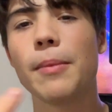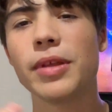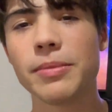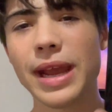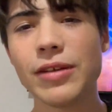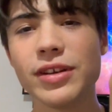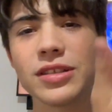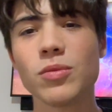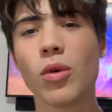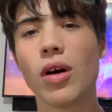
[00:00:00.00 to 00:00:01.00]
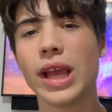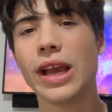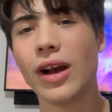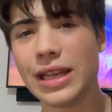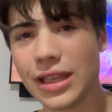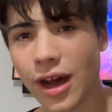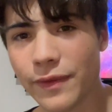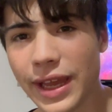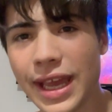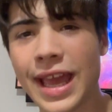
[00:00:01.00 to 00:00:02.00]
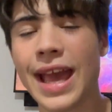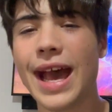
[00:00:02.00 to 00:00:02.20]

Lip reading: But the main reason why I love it